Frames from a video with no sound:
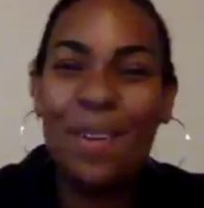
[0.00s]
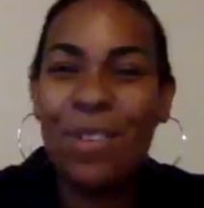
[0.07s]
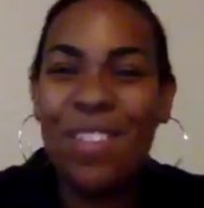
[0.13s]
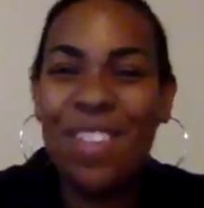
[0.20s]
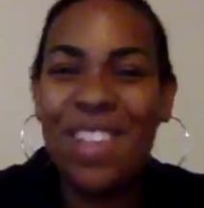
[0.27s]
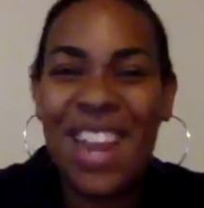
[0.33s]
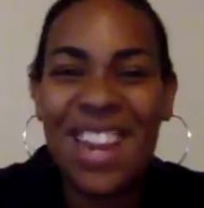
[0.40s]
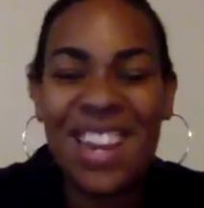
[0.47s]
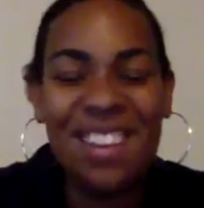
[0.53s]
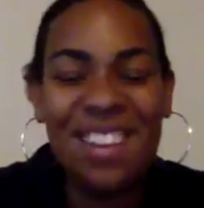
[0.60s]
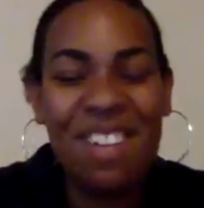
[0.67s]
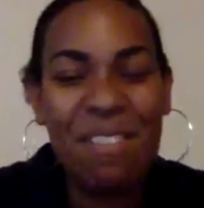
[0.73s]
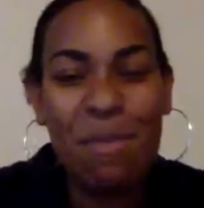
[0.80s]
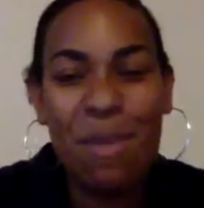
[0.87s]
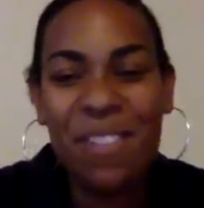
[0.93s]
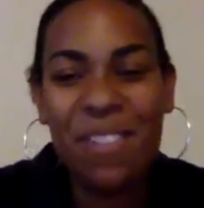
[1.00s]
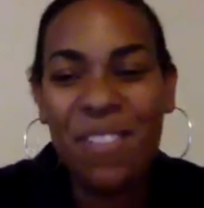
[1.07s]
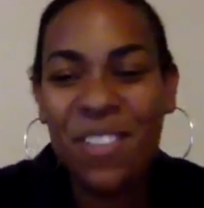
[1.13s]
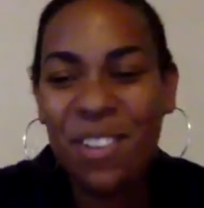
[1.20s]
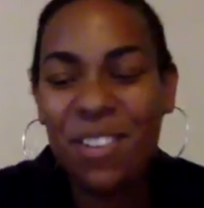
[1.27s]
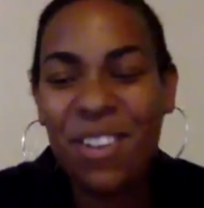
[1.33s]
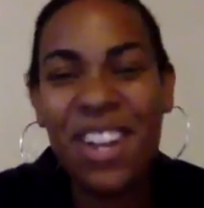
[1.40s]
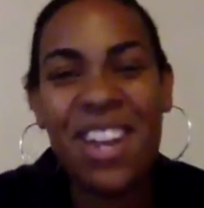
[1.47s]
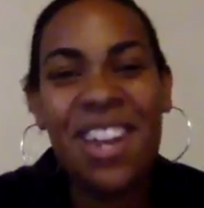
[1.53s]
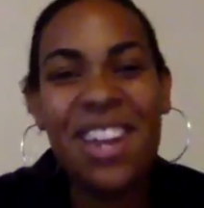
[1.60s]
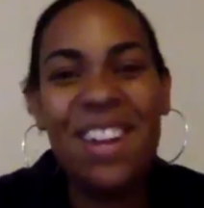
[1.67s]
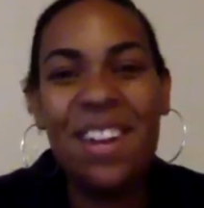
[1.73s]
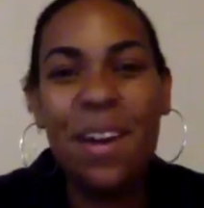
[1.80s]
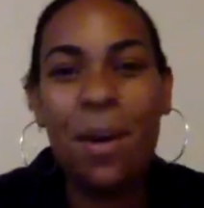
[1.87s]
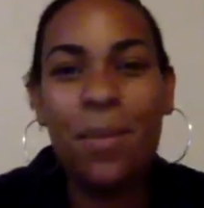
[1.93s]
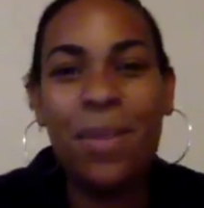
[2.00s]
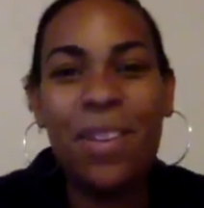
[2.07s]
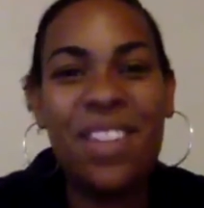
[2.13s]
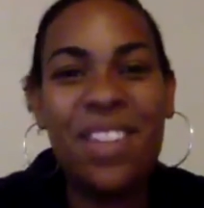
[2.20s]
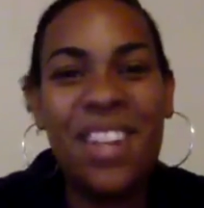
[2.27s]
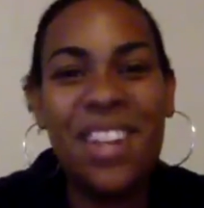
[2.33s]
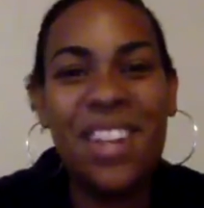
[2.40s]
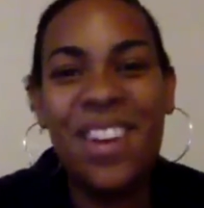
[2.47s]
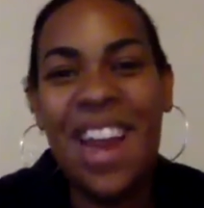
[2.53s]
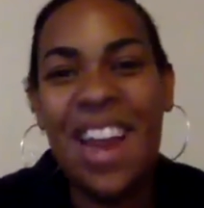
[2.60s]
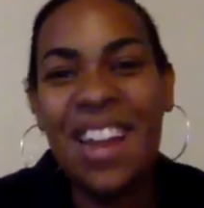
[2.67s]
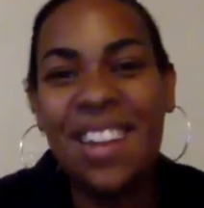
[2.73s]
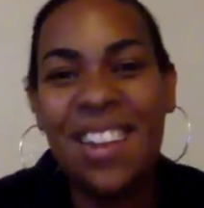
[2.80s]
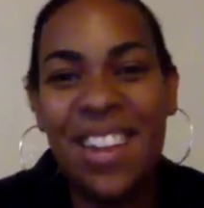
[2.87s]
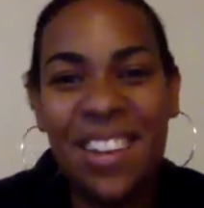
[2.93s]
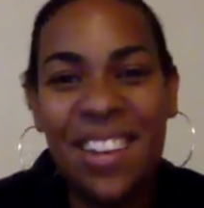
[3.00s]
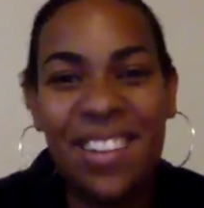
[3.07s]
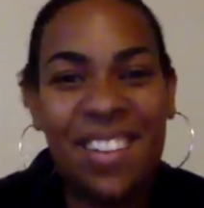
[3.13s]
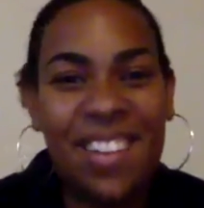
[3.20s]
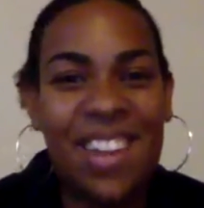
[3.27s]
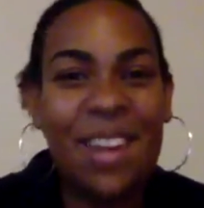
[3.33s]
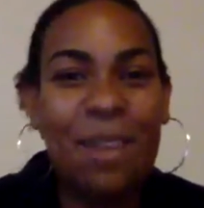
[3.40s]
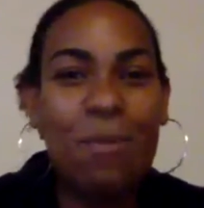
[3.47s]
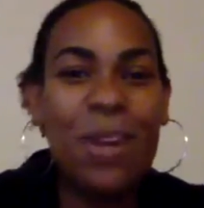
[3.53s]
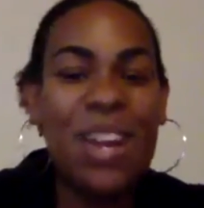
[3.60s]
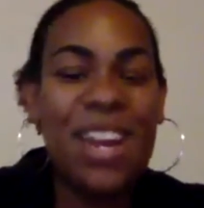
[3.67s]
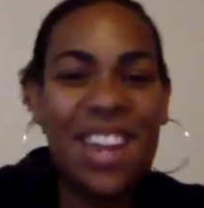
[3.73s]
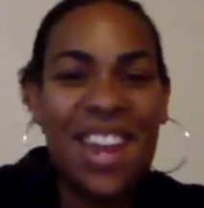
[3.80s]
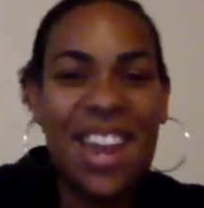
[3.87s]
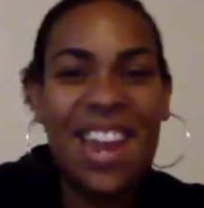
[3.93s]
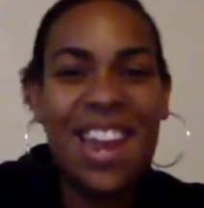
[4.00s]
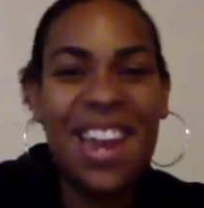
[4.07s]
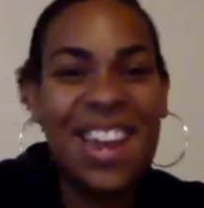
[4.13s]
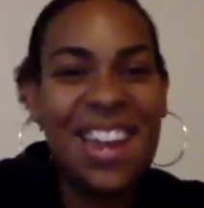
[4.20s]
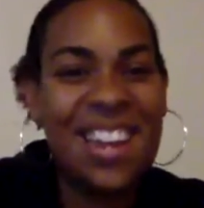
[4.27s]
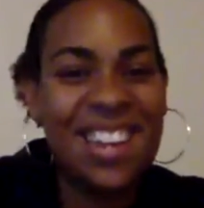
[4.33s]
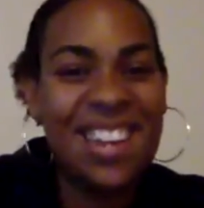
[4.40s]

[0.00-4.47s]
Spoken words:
Well, thank you everybody for tuning in, and hope to see you at DigCit Weekend.